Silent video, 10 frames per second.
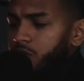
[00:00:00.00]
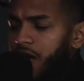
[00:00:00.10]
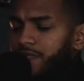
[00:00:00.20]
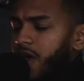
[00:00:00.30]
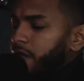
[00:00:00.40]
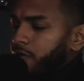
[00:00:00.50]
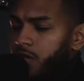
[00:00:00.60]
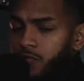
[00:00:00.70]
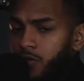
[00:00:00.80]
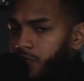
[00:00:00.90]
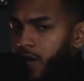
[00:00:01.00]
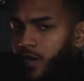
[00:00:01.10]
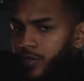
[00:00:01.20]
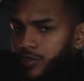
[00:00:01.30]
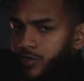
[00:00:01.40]
have to have a level of
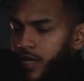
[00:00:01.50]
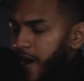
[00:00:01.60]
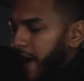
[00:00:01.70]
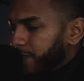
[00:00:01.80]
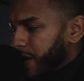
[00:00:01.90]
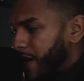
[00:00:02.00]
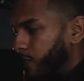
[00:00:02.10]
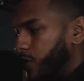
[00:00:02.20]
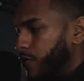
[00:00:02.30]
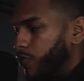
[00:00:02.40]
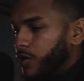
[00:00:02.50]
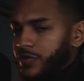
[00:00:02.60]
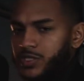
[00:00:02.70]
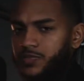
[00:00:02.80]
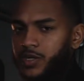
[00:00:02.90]
knowledge. They have to have a level of
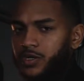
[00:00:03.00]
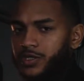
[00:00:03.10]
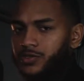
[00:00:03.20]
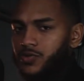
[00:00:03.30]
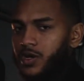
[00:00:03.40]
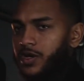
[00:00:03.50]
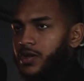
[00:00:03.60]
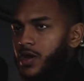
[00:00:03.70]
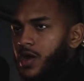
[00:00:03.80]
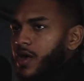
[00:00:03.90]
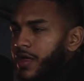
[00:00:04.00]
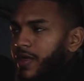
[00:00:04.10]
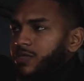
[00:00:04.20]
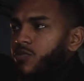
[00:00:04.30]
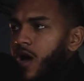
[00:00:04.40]
experience, right?
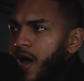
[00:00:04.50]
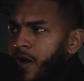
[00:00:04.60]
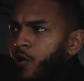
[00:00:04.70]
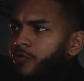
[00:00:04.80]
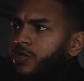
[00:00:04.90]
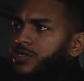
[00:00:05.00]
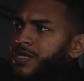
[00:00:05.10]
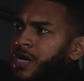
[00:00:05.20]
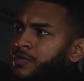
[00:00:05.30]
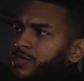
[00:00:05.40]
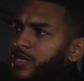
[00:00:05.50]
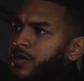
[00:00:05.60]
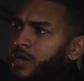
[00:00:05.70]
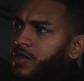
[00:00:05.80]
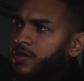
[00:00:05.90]
That's why I oftentimes say
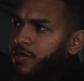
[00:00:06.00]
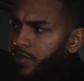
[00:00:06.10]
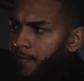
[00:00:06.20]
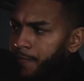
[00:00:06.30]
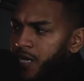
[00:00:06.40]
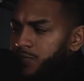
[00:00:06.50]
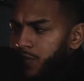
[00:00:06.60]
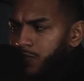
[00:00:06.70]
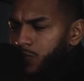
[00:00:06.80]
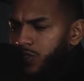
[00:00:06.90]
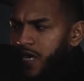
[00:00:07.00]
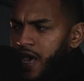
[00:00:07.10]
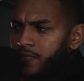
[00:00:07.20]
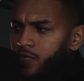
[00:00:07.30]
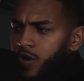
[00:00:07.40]
that the best people to
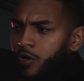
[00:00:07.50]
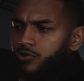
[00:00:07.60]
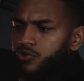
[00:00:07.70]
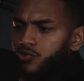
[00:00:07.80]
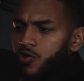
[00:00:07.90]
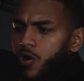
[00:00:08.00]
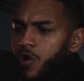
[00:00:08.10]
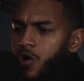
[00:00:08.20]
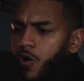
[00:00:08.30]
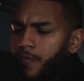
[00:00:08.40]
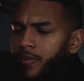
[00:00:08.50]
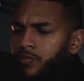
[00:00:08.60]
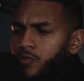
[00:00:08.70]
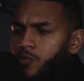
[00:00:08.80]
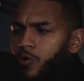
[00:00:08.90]
have around you are
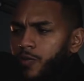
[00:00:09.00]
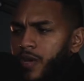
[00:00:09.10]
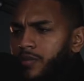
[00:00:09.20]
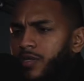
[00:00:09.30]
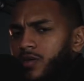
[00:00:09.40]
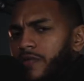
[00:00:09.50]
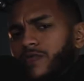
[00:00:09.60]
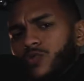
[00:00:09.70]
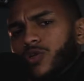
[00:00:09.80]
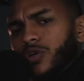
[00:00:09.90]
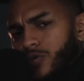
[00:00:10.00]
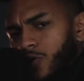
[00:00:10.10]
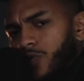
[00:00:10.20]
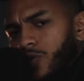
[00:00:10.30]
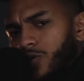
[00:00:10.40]
people who are maybe a few years
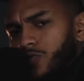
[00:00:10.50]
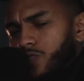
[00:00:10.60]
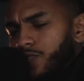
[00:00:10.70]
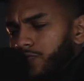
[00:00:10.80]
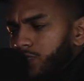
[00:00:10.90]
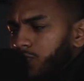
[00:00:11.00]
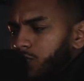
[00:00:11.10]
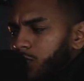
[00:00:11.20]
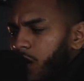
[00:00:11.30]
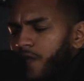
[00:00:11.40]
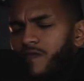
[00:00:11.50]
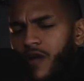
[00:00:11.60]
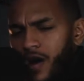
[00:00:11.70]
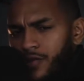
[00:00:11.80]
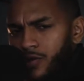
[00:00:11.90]
older than you, a
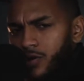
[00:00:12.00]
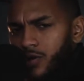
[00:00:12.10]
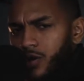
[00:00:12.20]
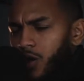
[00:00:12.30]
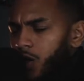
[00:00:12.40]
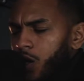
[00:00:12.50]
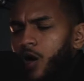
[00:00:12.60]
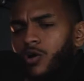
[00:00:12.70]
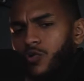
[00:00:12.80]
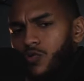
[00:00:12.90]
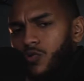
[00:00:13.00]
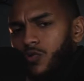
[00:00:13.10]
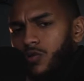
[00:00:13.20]
father, an uncle,